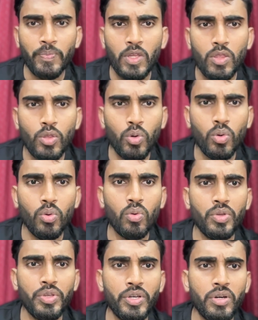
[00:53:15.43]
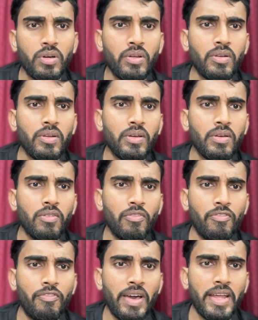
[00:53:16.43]
So here
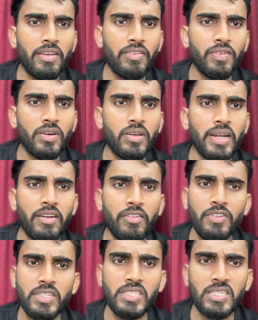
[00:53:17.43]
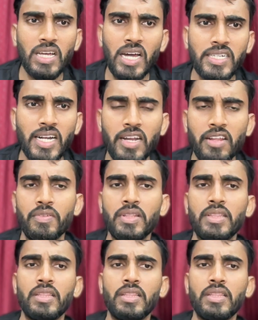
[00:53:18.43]
wherever and wish are starting with